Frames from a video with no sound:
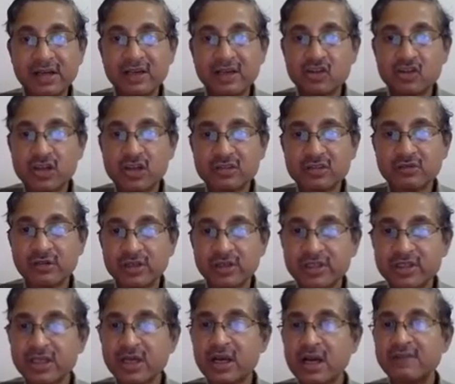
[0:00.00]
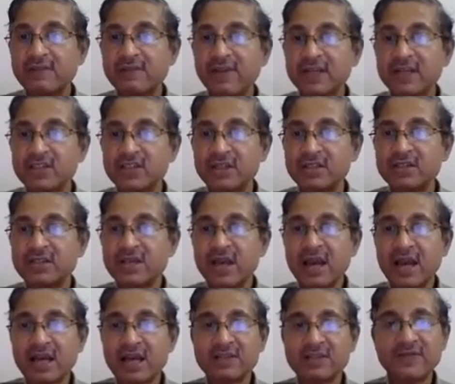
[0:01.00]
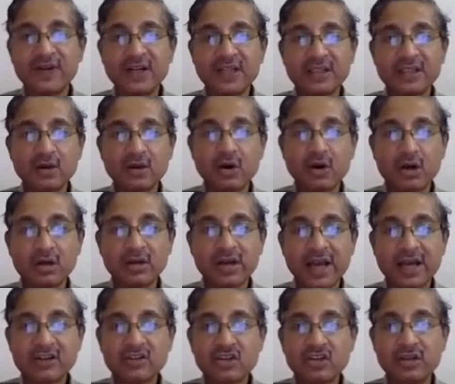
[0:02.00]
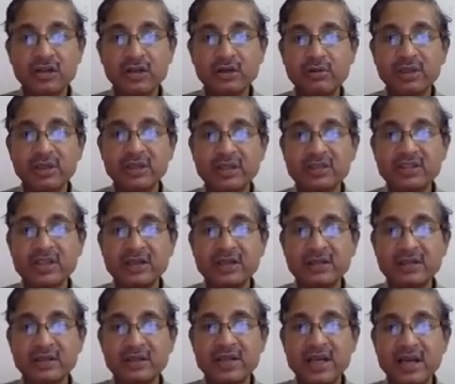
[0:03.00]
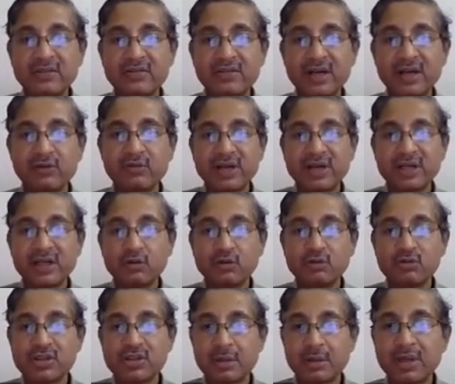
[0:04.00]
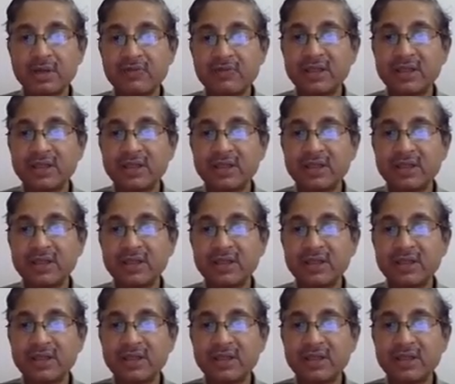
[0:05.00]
Asia strategic convergence has further got traction during the January 22 summit,